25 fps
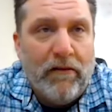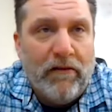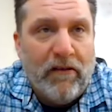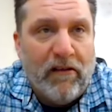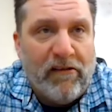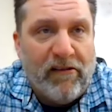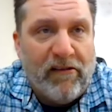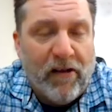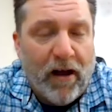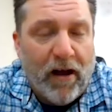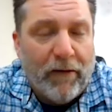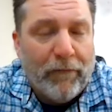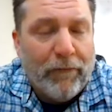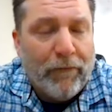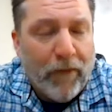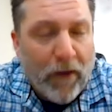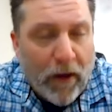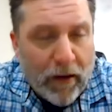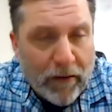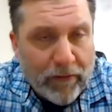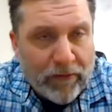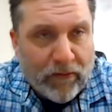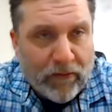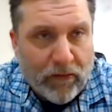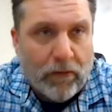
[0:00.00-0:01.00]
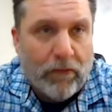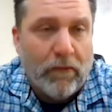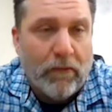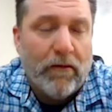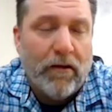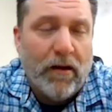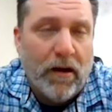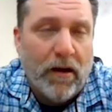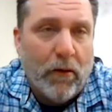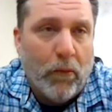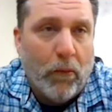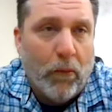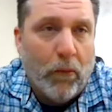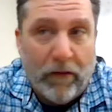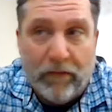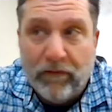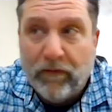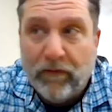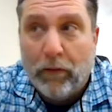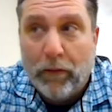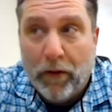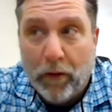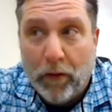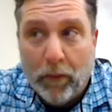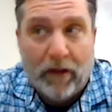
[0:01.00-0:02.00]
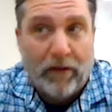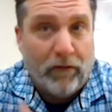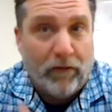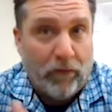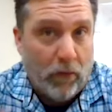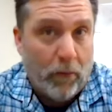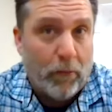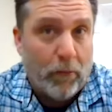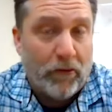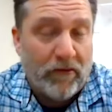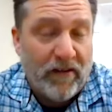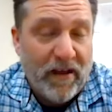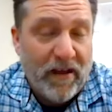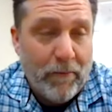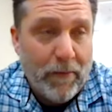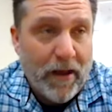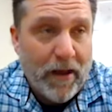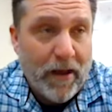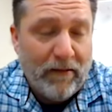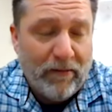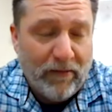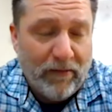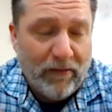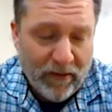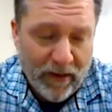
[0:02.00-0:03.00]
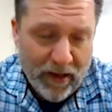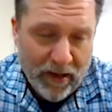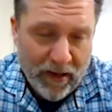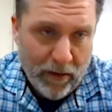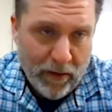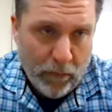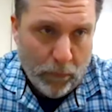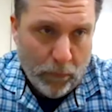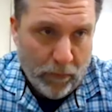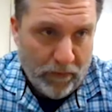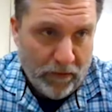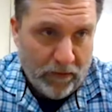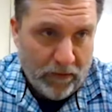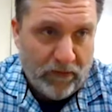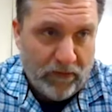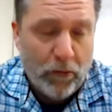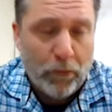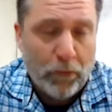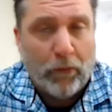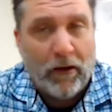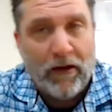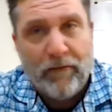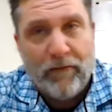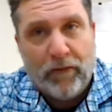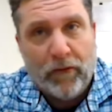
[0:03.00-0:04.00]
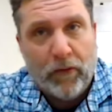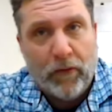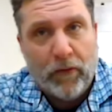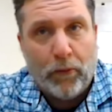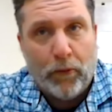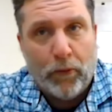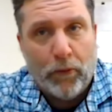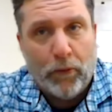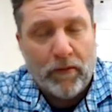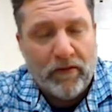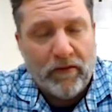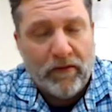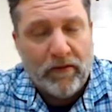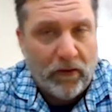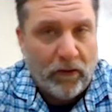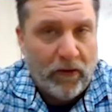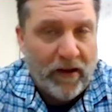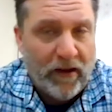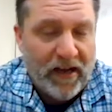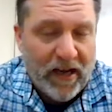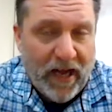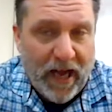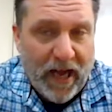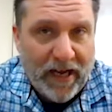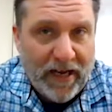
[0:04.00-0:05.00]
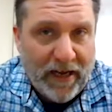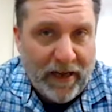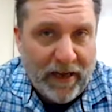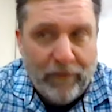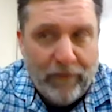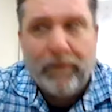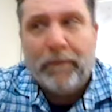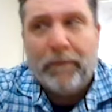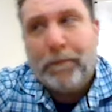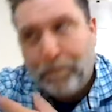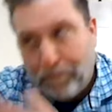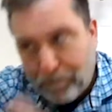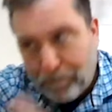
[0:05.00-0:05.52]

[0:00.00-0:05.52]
Deshaun Foster, one of Tony White's former teammates when the two played for the Bruins in the late 90s,